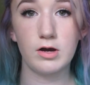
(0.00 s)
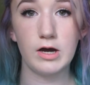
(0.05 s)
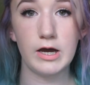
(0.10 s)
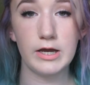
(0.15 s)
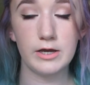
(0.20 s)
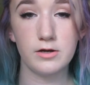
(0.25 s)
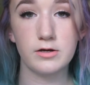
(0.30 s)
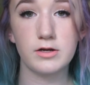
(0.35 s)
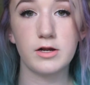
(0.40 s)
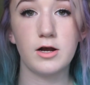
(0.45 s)

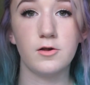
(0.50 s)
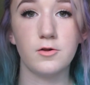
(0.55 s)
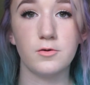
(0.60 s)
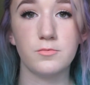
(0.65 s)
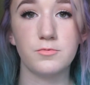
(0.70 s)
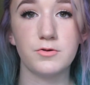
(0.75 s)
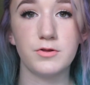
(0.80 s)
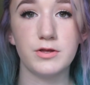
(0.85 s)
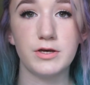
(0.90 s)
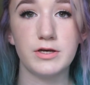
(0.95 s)
Ion Color
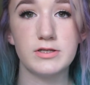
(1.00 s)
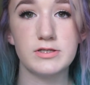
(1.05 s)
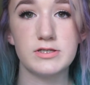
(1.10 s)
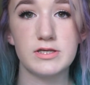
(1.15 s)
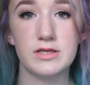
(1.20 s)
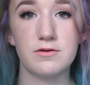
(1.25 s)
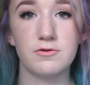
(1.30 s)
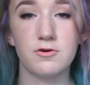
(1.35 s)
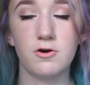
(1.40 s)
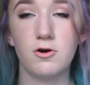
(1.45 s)
Brilliance,
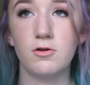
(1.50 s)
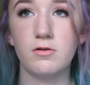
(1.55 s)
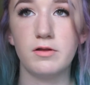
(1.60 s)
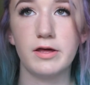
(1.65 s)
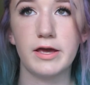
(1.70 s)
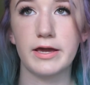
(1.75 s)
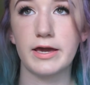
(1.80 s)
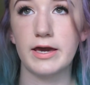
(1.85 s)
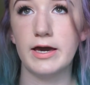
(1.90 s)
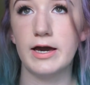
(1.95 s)
and they're all
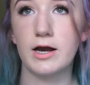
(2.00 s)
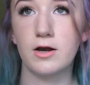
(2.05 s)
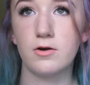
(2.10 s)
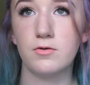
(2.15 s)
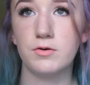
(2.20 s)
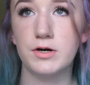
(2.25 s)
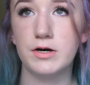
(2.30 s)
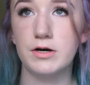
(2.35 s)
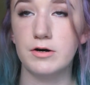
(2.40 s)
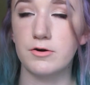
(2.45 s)
like
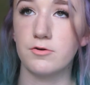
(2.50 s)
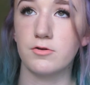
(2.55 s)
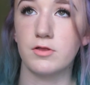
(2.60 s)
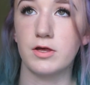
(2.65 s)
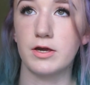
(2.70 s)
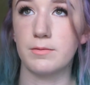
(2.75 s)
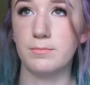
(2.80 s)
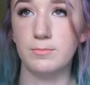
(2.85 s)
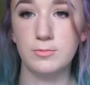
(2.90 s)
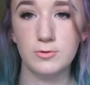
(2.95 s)
Aqua or
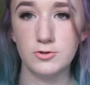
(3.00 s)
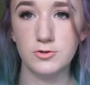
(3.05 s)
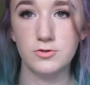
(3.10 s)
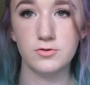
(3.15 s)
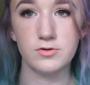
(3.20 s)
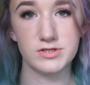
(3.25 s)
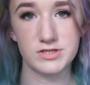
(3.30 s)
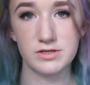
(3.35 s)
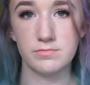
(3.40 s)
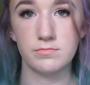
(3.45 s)
like blue
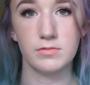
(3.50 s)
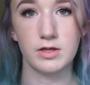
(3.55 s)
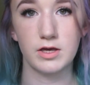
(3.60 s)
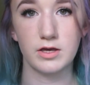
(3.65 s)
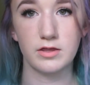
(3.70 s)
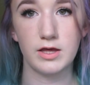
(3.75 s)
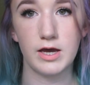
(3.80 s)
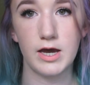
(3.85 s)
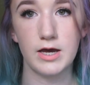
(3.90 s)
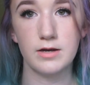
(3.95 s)
or something
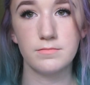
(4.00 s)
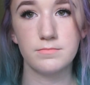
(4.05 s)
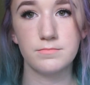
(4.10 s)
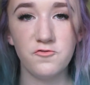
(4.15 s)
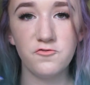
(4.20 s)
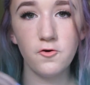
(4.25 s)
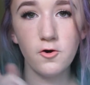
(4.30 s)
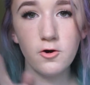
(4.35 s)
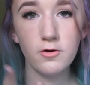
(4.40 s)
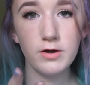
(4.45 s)
like that.
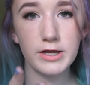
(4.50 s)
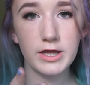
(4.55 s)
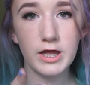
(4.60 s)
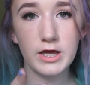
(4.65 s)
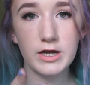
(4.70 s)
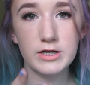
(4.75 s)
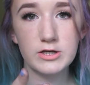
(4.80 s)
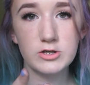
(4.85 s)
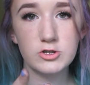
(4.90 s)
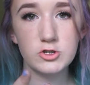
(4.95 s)
Before I
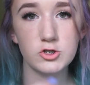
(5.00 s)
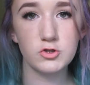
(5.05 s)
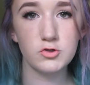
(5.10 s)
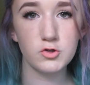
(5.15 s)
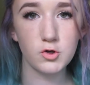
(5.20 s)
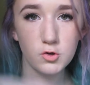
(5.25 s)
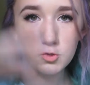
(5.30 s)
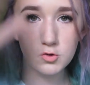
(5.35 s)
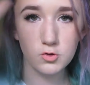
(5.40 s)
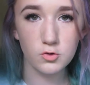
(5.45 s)
get into
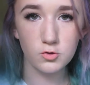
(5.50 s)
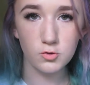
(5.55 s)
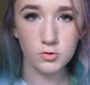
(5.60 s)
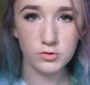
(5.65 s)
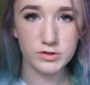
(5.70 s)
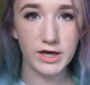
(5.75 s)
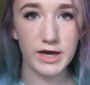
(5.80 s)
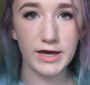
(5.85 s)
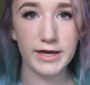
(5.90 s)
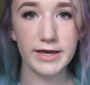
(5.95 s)
the whole
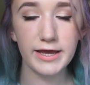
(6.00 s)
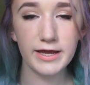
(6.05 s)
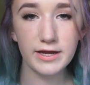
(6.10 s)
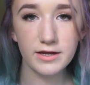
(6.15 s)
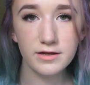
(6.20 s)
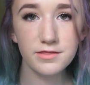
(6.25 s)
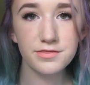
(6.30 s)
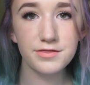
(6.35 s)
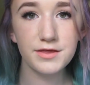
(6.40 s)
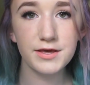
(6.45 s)

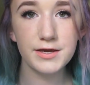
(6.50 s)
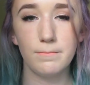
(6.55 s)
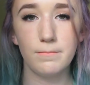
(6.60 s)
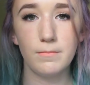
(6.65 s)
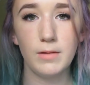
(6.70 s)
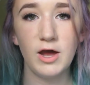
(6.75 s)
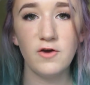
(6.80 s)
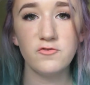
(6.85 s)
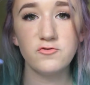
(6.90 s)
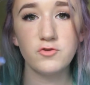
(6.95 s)
dyeing thing,
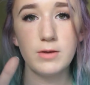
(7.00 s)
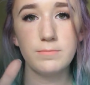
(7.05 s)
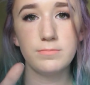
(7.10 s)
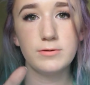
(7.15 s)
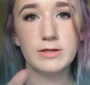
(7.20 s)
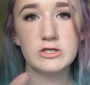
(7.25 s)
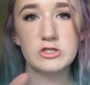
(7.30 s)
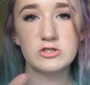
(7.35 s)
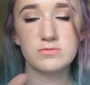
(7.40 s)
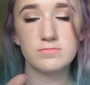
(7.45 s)
after I
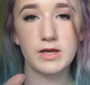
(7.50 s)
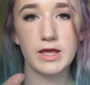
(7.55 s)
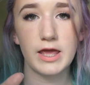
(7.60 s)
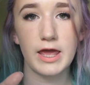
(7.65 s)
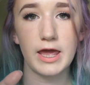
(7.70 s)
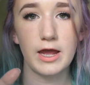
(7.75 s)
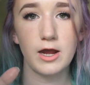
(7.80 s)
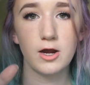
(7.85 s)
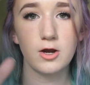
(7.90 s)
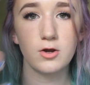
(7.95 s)
bleached my
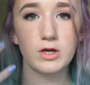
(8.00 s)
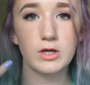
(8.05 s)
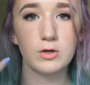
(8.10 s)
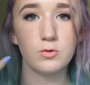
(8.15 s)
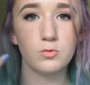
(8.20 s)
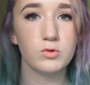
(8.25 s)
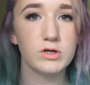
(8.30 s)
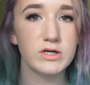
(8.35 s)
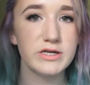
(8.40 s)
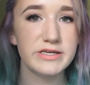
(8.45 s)
hair,
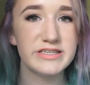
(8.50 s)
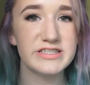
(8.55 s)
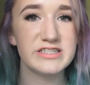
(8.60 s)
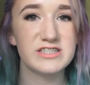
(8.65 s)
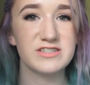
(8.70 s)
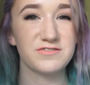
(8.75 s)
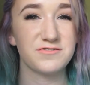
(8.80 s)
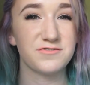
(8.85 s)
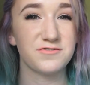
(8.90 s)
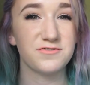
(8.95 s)
it
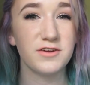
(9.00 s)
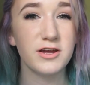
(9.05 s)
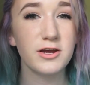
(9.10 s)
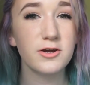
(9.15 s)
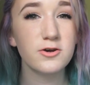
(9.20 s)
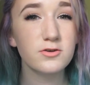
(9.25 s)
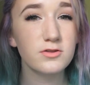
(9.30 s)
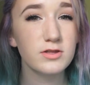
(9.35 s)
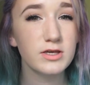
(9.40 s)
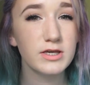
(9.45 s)
was
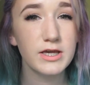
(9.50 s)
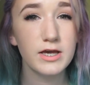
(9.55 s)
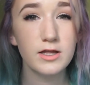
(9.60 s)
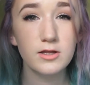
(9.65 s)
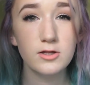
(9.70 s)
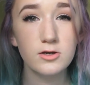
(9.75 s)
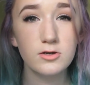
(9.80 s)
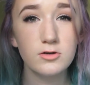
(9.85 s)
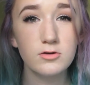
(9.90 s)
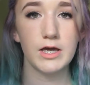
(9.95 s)
fairly
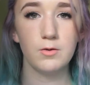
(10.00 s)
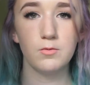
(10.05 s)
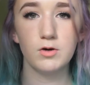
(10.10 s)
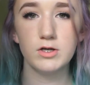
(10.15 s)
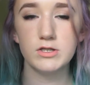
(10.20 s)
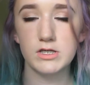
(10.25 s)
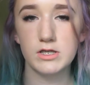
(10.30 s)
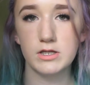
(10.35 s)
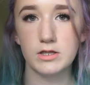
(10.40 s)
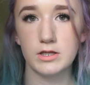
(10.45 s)
yellow. It
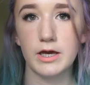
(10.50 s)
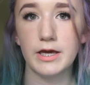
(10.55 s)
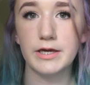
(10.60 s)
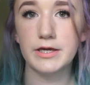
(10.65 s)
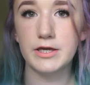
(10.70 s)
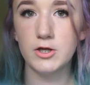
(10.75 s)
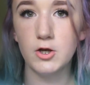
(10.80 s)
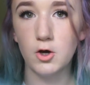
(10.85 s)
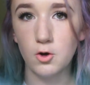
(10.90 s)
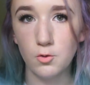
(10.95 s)
wasn't
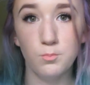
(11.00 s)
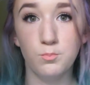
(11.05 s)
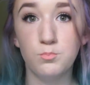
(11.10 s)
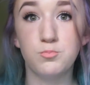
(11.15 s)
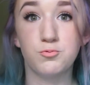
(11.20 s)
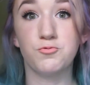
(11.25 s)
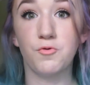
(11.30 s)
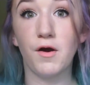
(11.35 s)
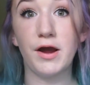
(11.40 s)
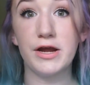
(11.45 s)
like, you know,
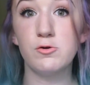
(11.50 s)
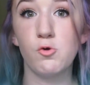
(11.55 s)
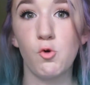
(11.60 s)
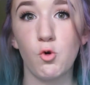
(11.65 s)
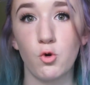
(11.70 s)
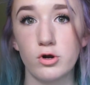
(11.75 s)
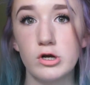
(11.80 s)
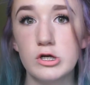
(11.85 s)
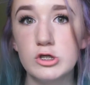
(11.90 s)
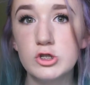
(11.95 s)
bright
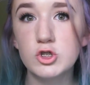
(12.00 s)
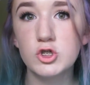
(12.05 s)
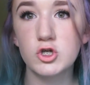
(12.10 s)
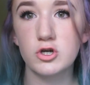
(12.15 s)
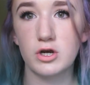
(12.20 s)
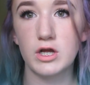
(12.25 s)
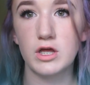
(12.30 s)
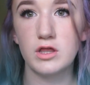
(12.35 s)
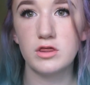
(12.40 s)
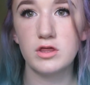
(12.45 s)
orange
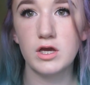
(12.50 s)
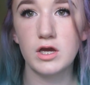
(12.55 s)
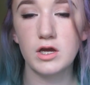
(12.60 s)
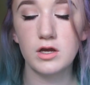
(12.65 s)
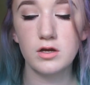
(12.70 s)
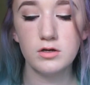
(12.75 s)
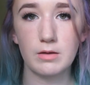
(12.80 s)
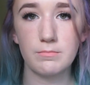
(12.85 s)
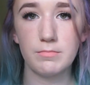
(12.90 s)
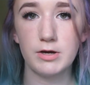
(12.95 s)
or
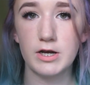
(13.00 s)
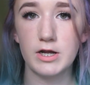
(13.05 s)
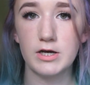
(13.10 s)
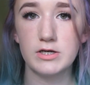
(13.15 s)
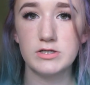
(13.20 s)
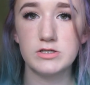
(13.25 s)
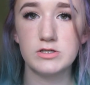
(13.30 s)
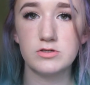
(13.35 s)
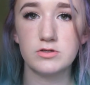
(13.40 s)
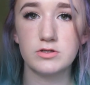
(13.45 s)
anything, but
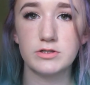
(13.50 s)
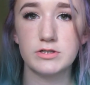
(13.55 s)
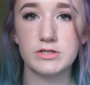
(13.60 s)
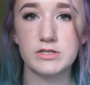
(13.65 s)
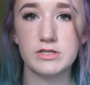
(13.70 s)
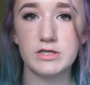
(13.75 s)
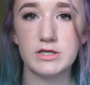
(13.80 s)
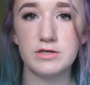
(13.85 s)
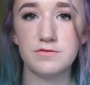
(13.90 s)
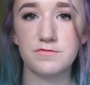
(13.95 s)
as you can
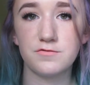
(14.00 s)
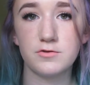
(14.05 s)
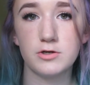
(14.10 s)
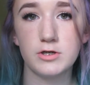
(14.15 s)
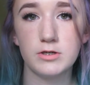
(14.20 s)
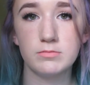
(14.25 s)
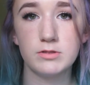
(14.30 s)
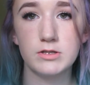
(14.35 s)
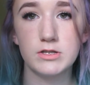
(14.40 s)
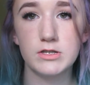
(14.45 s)
see
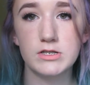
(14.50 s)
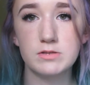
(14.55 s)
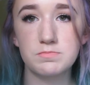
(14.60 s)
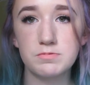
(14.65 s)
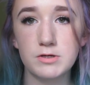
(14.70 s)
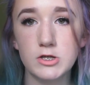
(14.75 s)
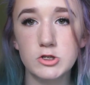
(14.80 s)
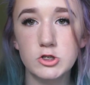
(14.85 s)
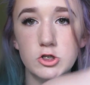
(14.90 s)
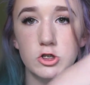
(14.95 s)
from this
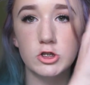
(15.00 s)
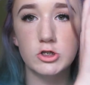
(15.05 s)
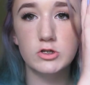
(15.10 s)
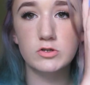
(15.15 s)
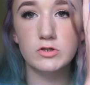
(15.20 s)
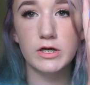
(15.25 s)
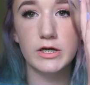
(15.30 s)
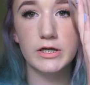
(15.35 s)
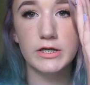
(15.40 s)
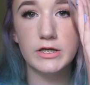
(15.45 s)
picture
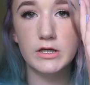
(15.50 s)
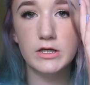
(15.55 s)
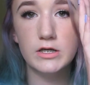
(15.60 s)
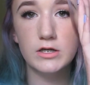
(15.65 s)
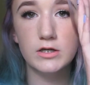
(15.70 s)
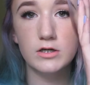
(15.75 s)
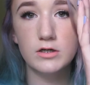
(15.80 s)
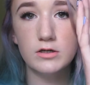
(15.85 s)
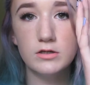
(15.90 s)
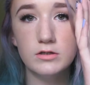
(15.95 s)
right
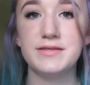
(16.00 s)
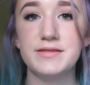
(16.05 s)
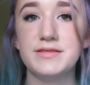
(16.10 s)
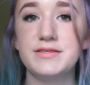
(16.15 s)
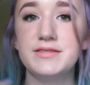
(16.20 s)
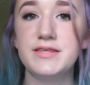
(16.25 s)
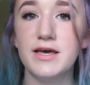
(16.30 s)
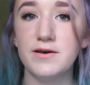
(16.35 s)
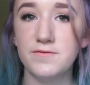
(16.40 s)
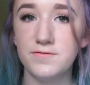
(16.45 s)
here,
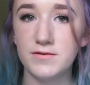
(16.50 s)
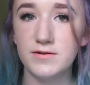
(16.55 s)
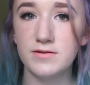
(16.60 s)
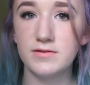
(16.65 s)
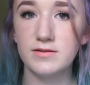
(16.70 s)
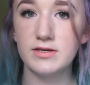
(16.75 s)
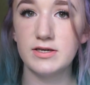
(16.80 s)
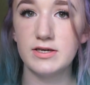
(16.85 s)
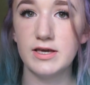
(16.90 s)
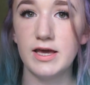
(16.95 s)
it
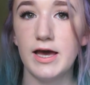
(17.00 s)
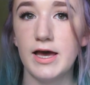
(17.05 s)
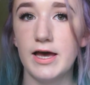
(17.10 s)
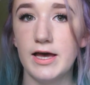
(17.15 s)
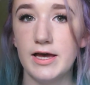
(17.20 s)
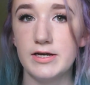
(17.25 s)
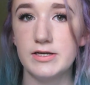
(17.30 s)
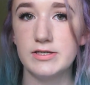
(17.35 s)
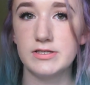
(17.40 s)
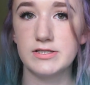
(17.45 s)
definitely
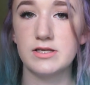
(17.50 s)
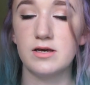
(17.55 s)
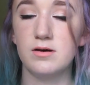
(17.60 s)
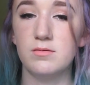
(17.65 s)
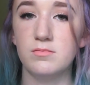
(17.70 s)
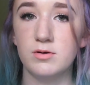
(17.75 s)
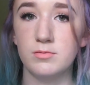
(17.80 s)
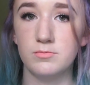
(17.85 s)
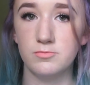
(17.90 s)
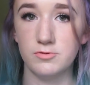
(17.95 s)
had
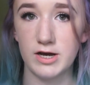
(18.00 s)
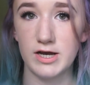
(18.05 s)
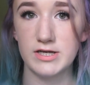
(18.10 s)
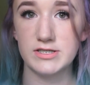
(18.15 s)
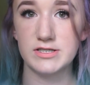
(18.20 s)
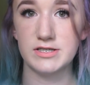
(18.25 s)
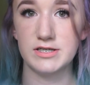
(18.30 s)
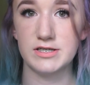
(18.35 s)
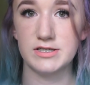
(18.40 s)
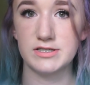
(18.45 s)
some
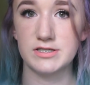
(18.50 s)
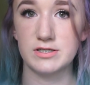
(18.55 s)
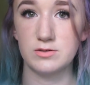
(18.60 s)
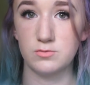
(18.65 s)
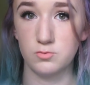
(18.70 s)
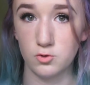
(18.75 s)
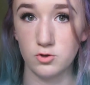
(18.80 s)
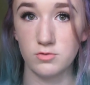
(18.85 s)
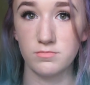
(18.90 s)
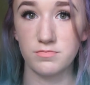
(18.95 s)
brassiness
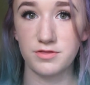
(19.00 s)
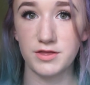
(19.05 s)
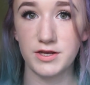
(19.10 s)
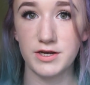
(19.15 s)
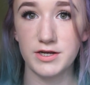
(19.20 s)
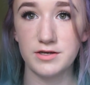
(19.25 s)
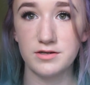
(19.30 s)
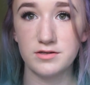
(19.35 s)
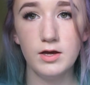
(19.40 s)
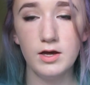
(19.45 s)
and warmth in
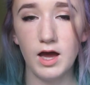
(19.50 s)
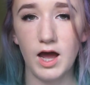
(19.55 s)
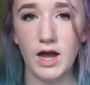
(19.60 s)
it.